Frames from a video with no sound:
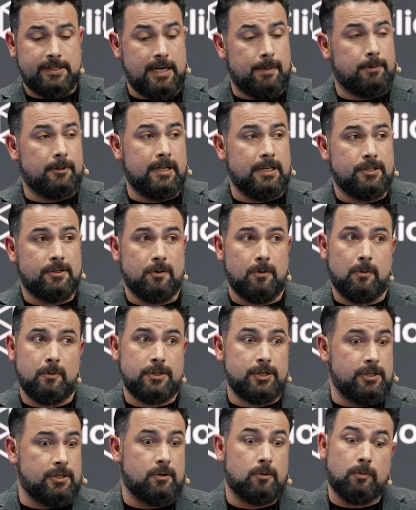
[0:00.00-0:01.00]
templating tool,
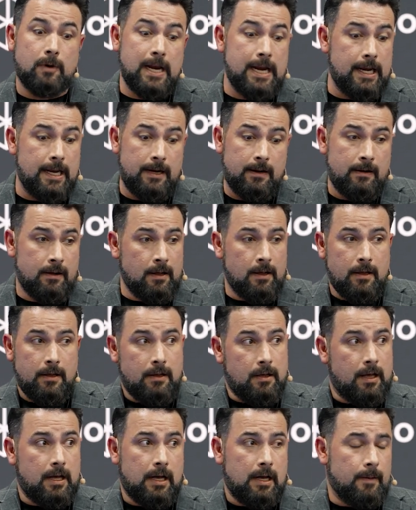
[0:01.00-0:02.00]
which is great
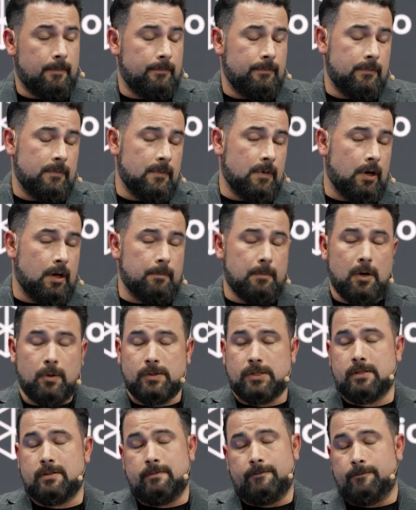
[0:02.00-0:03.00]
um, on
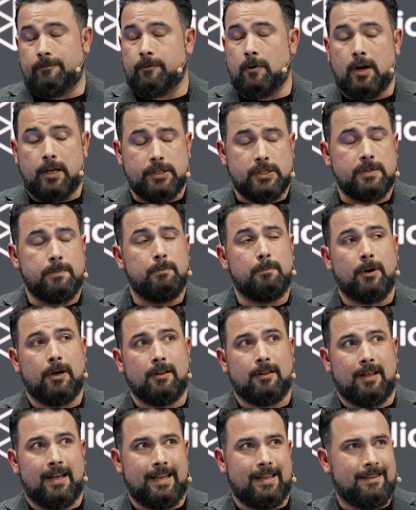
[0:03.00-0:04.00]
most fronts,
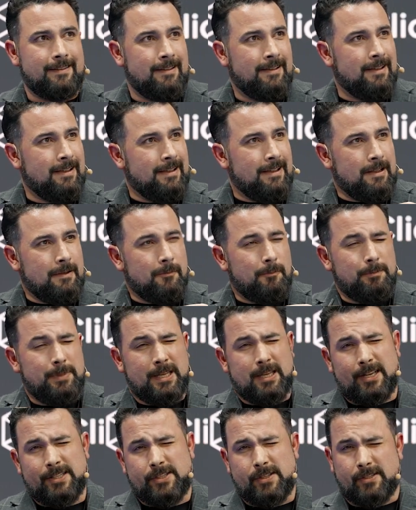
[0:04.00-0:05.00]
but like
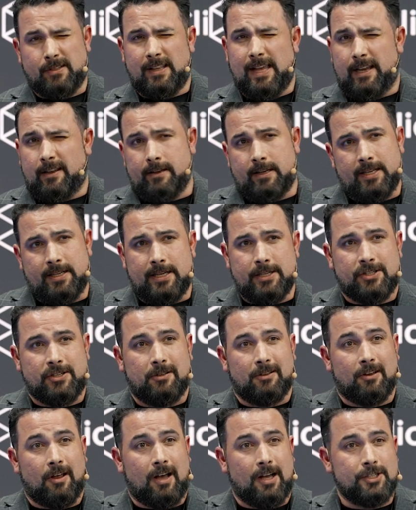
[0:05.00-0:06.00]
because there's a lack of
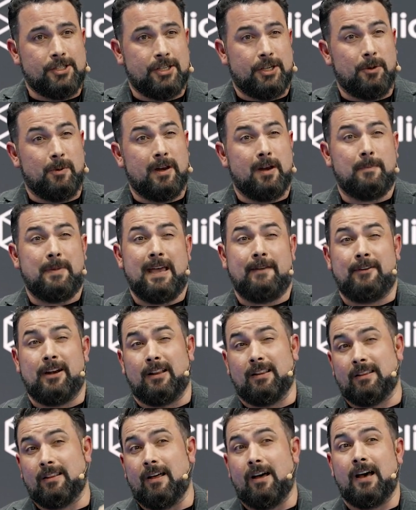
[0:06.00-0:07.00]
conditional logic, you end up having
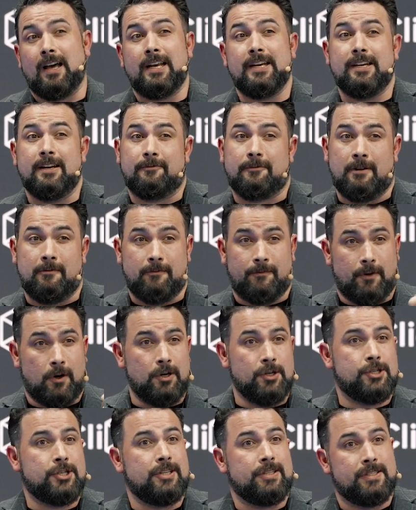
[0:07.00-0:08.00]
a lot of different
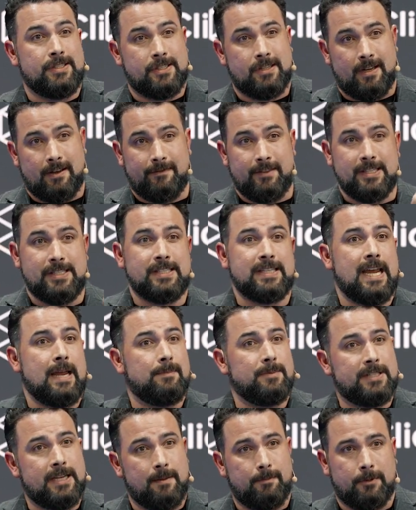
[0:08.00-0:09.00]
versions of the
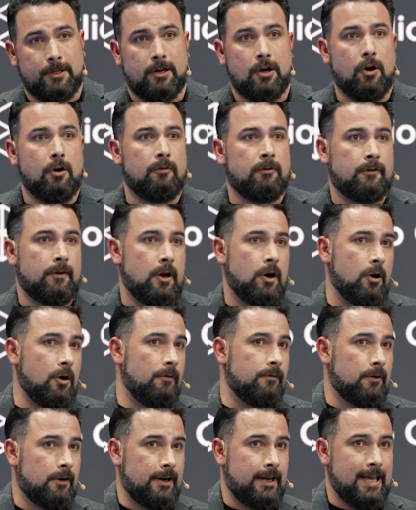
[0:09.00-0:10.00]
same template over and
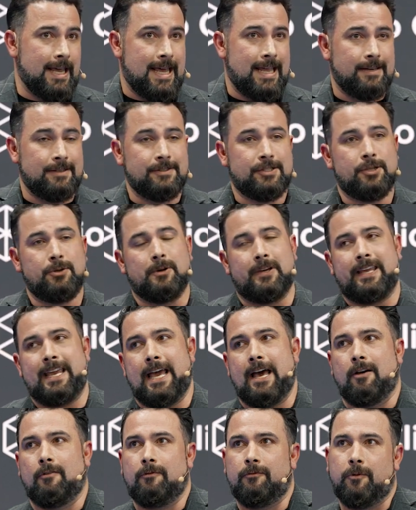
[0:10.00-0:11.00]
over again to
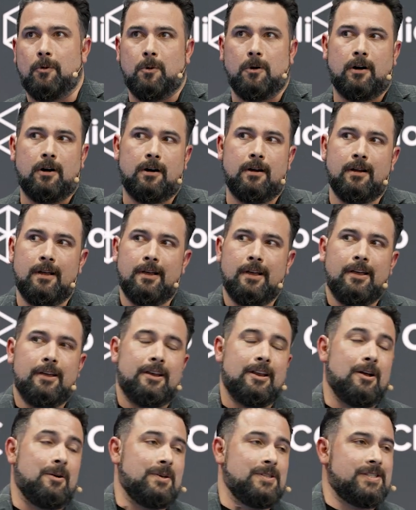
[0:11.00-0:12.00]
account for,
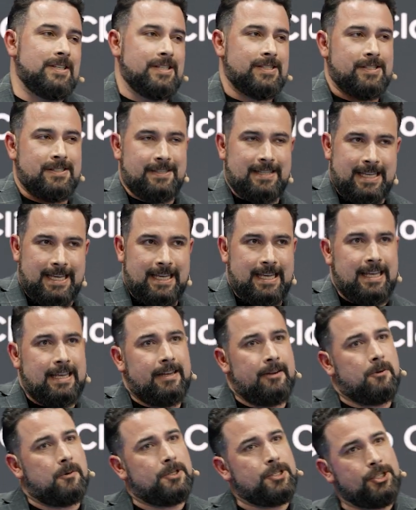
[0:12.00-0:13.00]
you know, is this
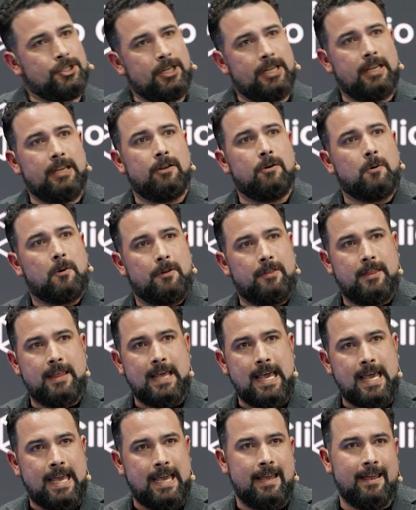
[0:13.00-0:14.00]
he or she or
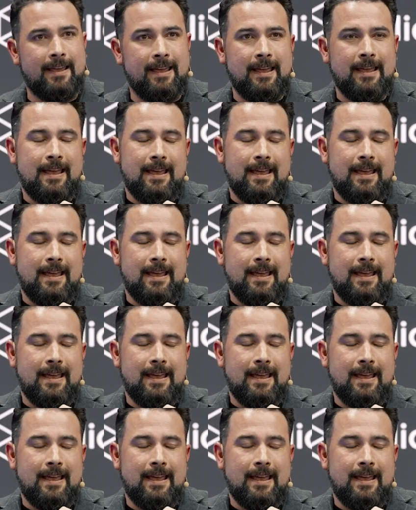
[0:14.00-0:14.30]
they?